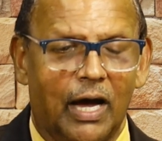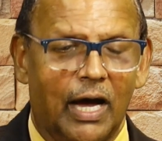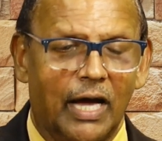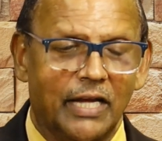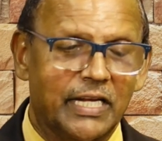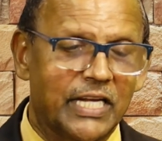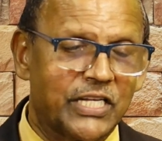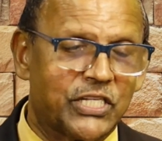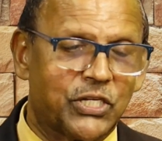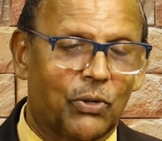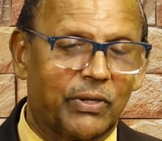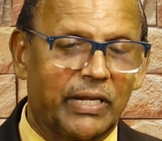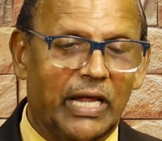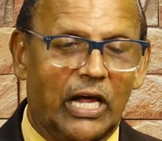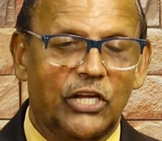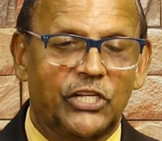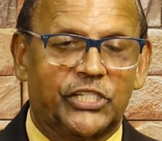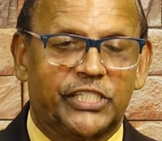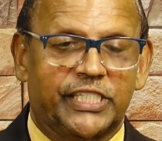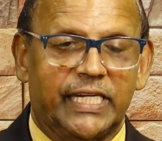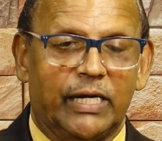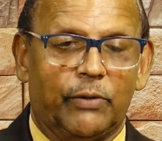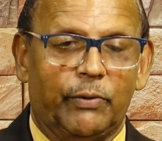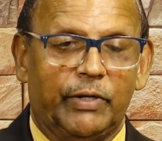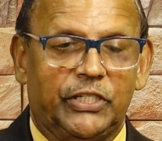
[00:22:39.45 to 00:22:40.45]
I just thought
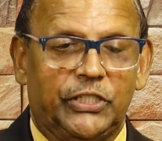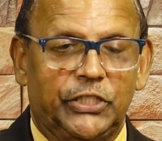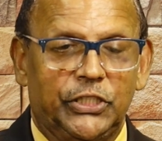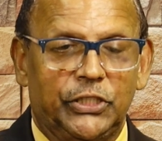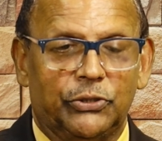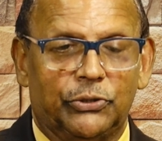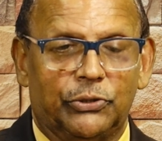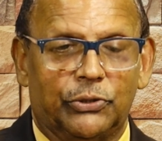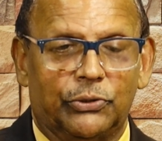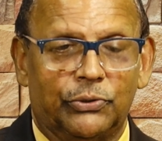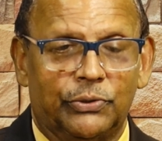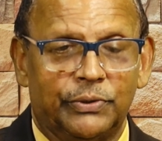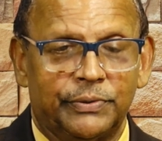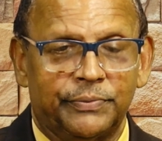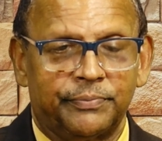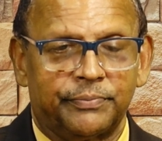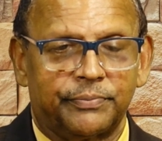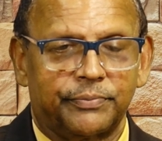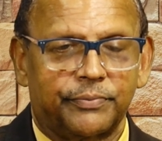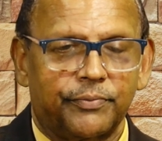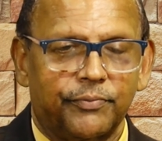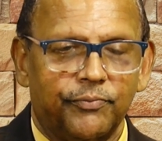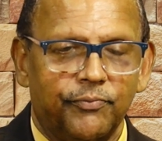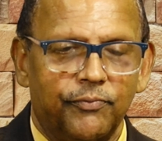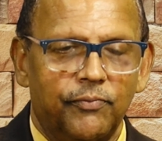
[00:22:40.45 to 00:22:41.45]
I'd share with you
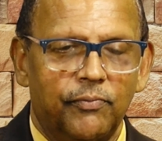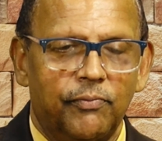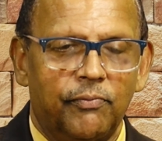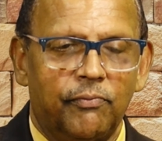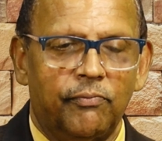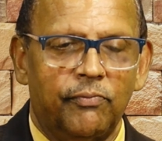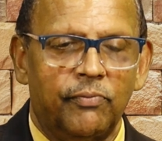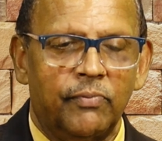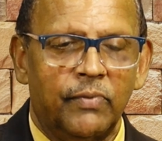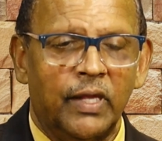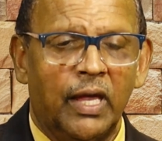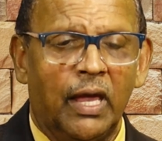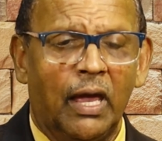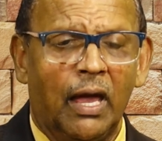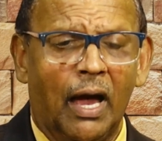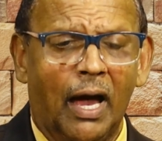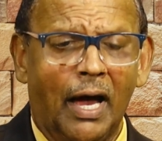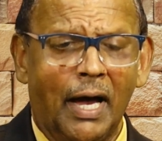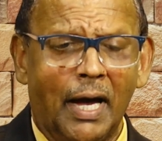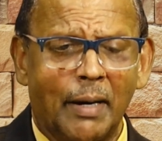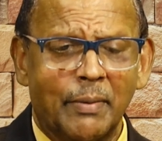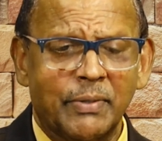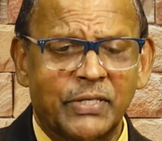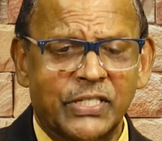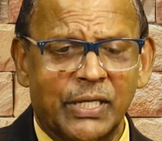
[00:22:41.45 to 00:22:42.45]

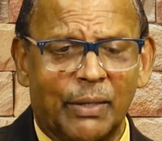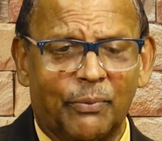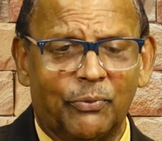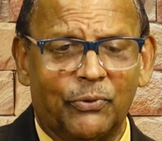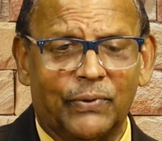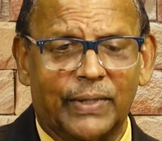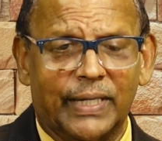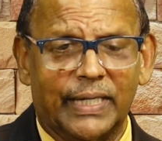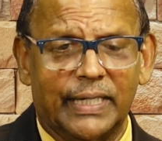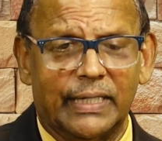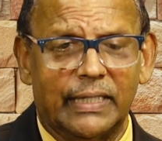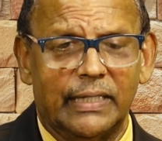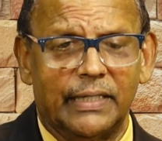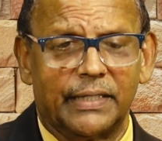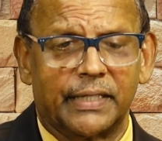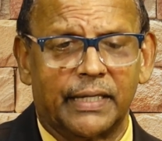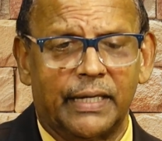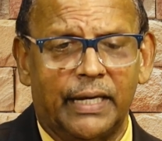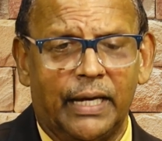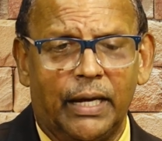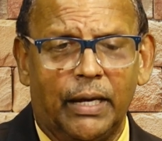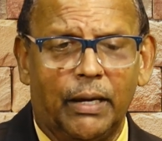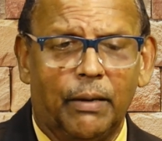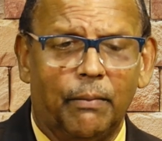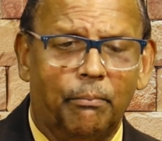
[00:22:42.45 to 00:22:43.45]
some
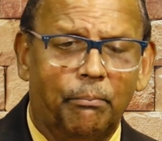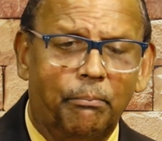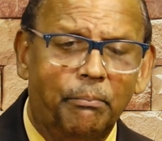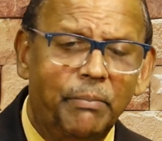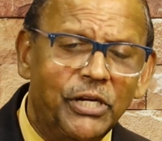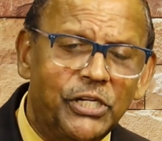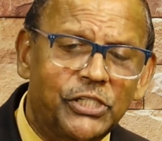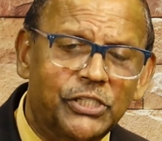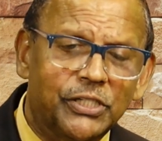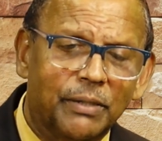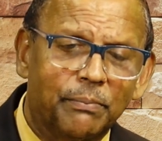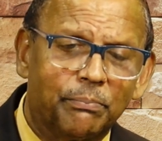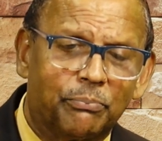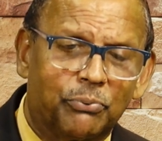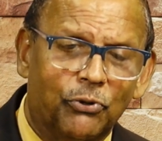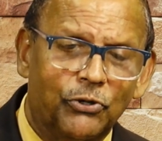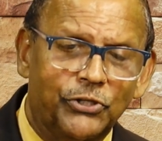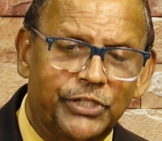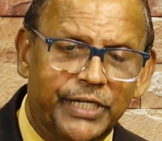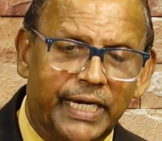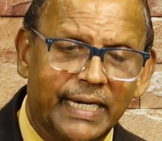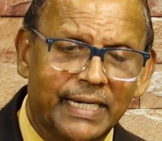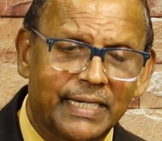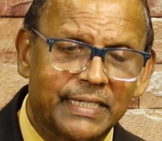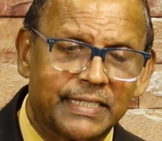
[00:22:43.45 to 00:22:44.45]
world mission
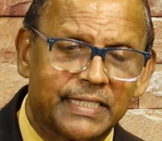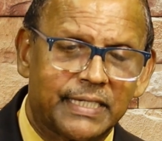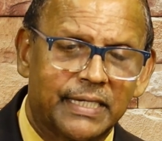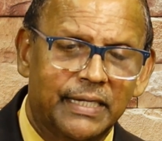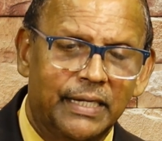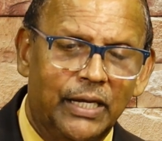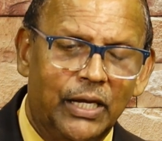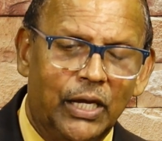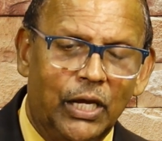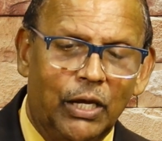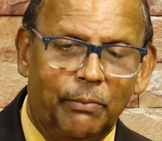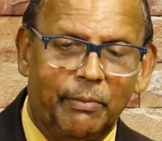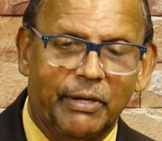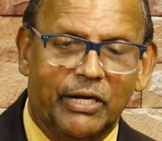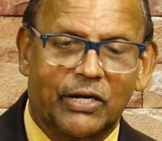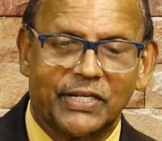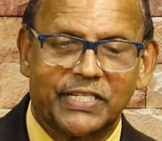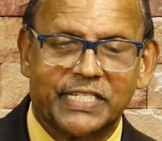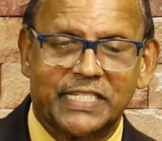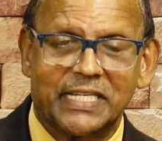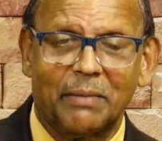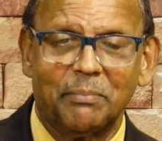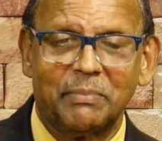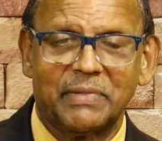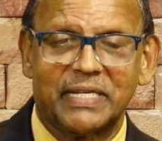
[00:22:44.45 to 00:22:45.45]
projects,
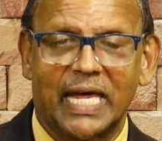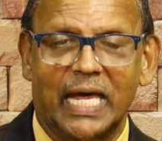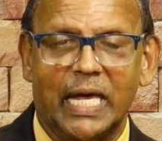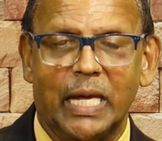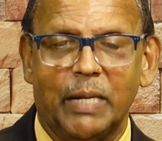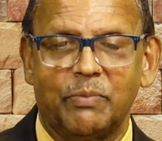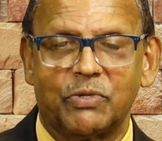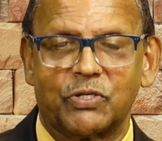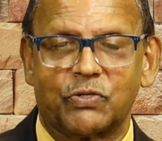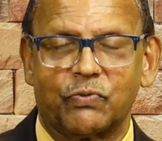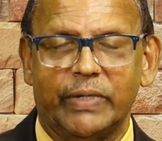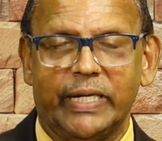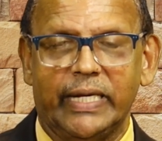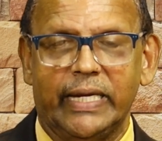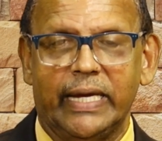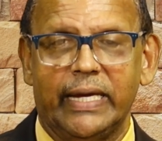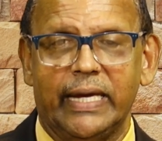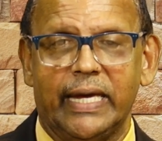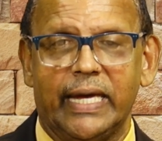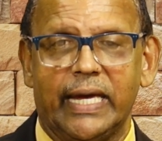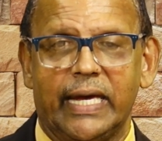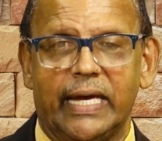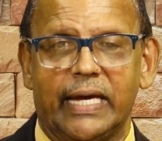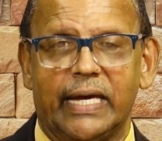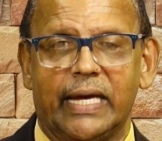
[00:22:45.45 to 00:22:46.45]
because sometimes we
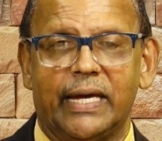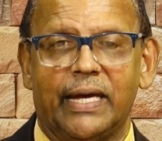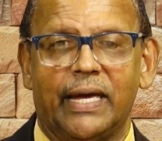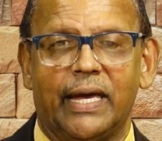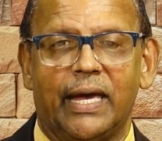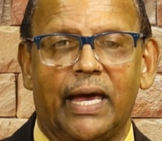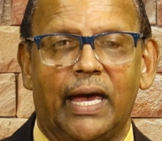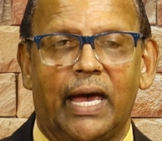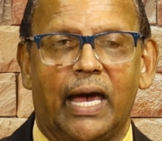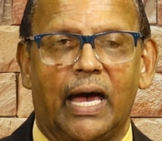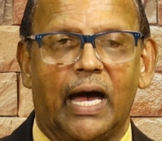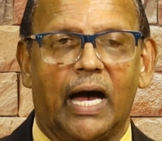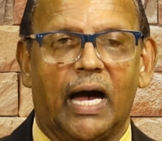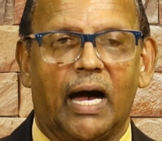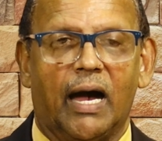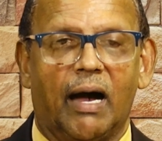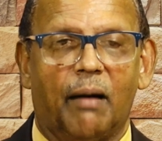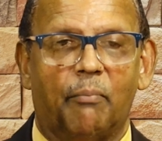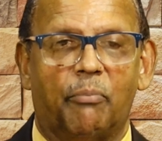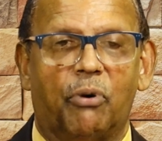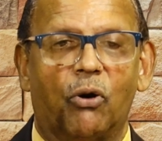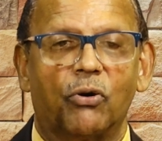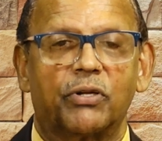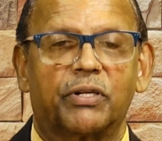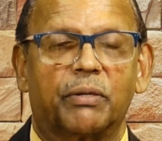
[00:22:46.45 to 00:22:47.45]
hear
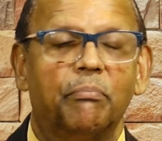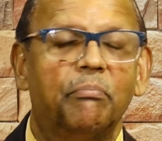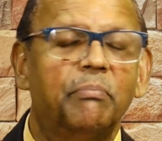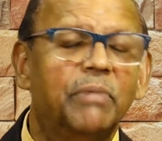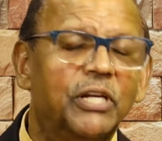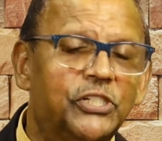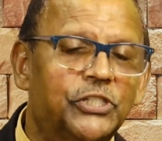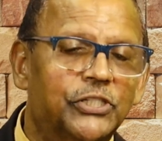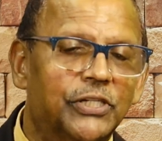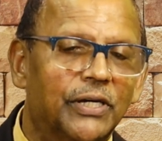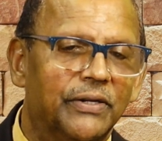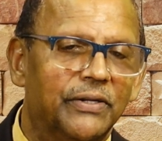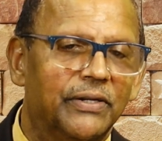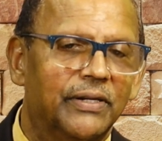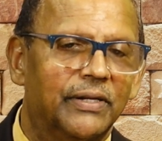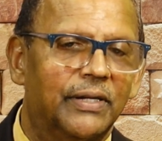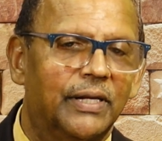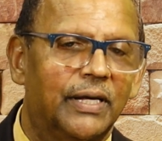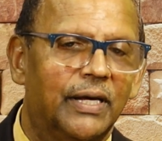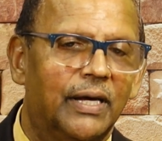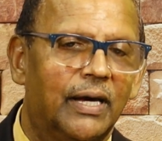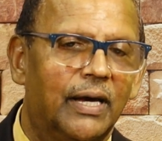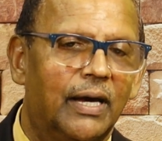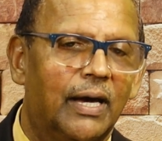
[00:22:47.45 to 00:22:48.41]
about mission,